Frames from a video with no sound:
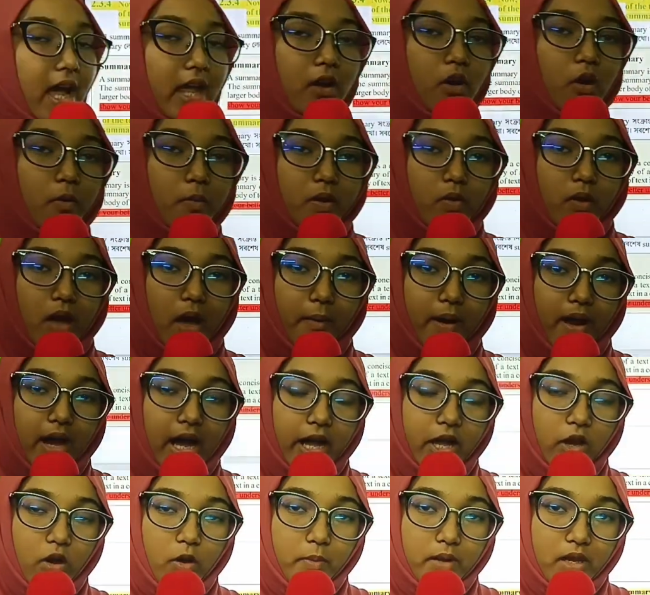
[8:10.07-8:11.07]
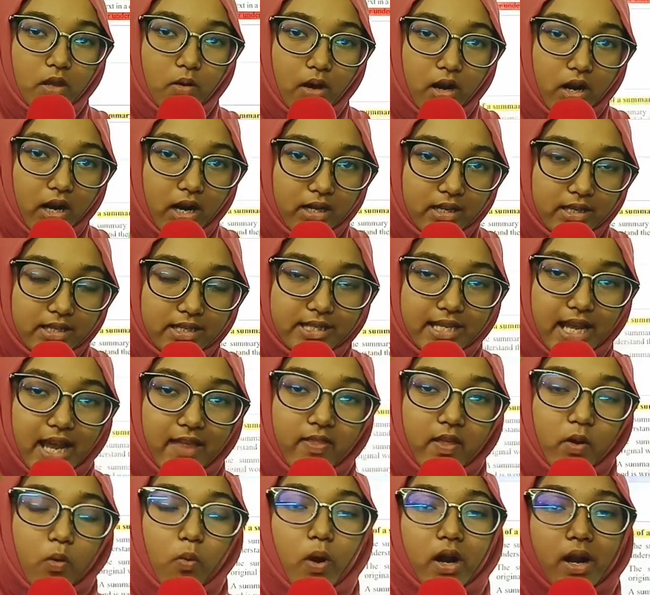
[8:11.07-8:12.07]
hope you
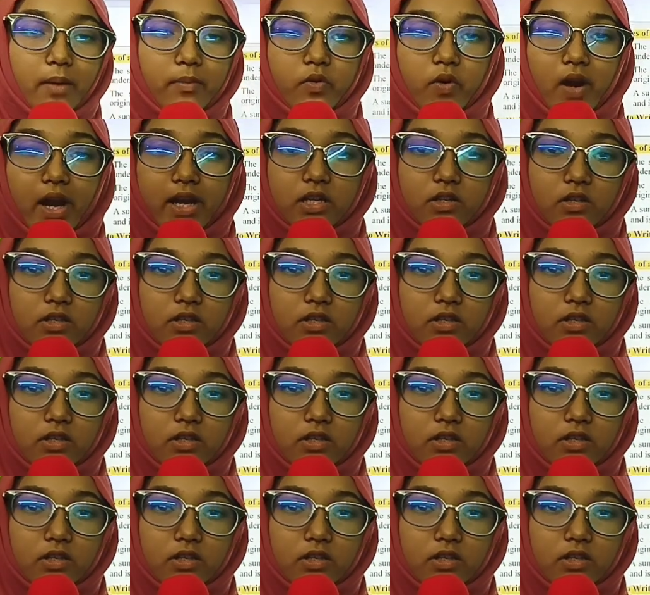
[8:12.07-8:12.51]
understand that what I'm trying to